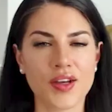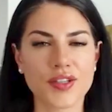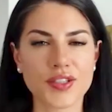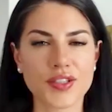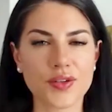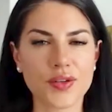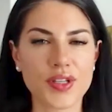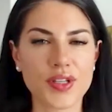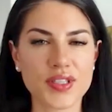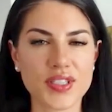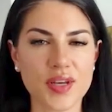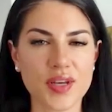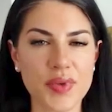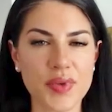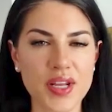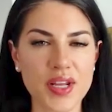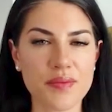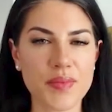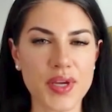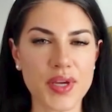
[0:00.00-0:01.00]
So can
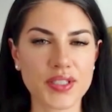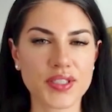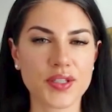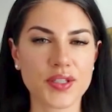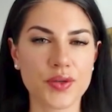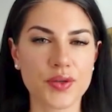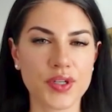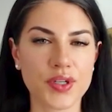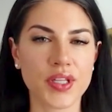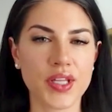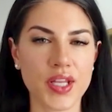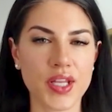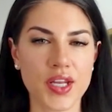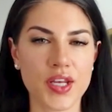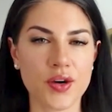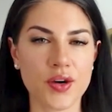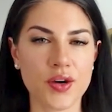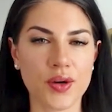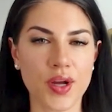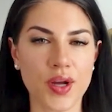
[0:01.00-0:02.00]
somebody mix Kundalini
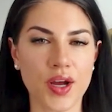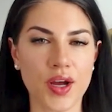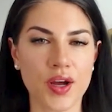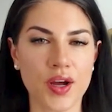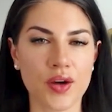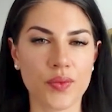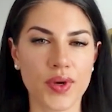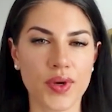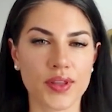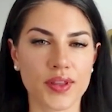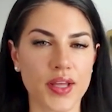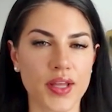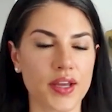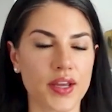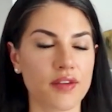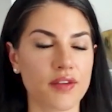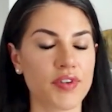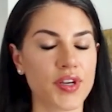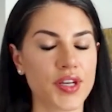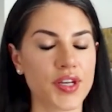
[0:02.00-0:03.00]
yoga with
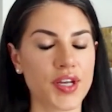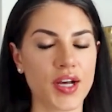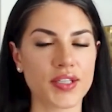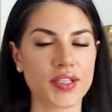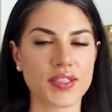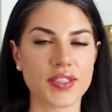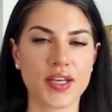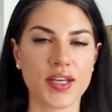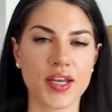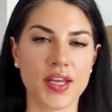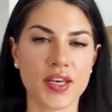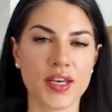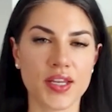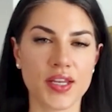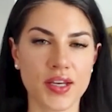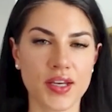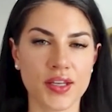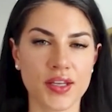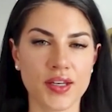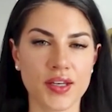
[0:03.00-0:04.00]
like vinyasa and
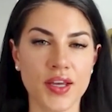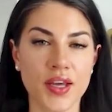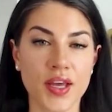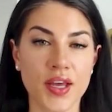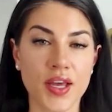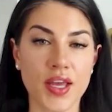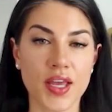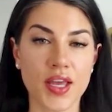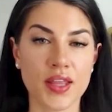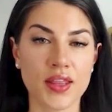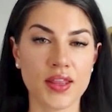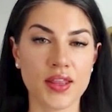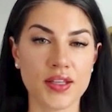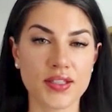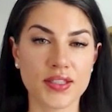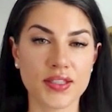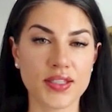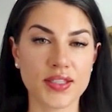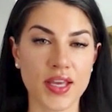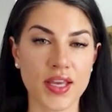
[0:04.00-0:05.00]
yin in the
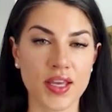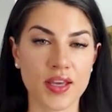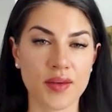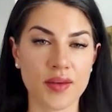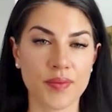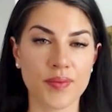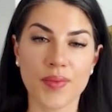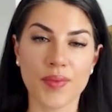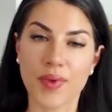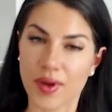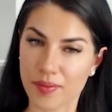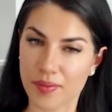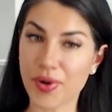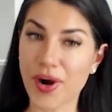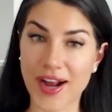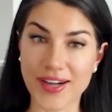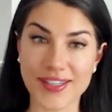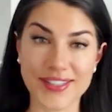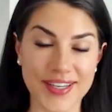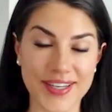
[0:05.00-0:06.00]
same
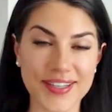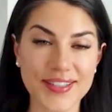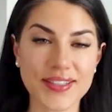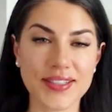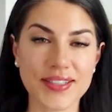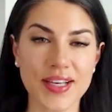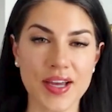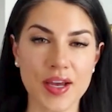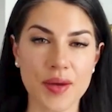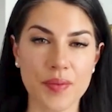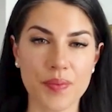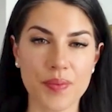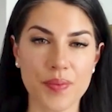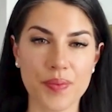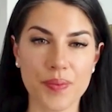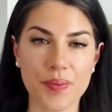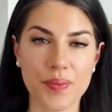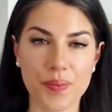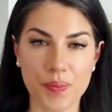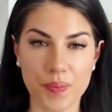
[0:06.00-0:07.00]
practice,
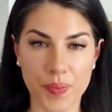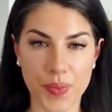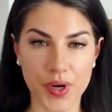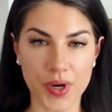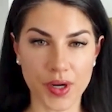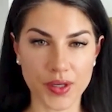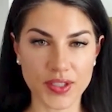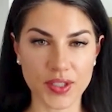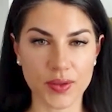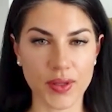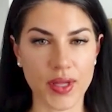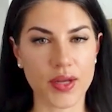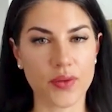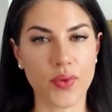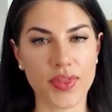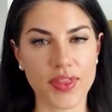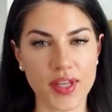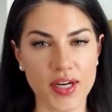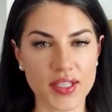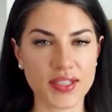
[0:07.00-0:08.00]
but also like
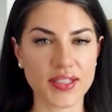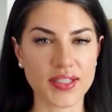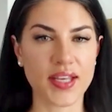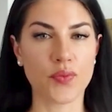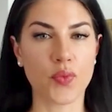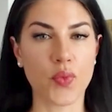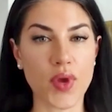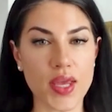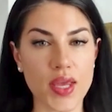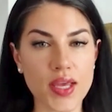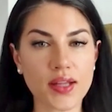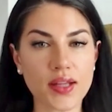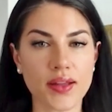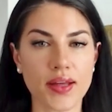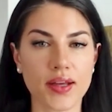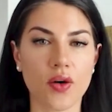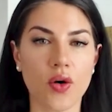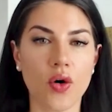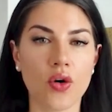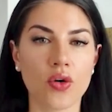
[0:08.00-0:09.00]
within a same week,
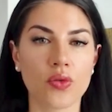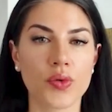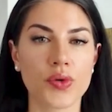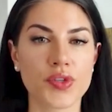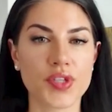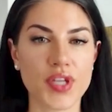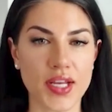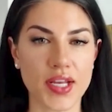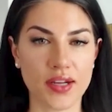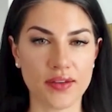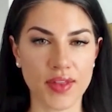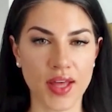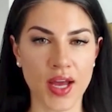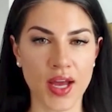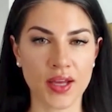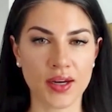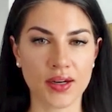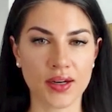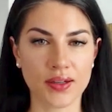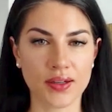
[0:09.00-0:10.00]
like a whole routine of that?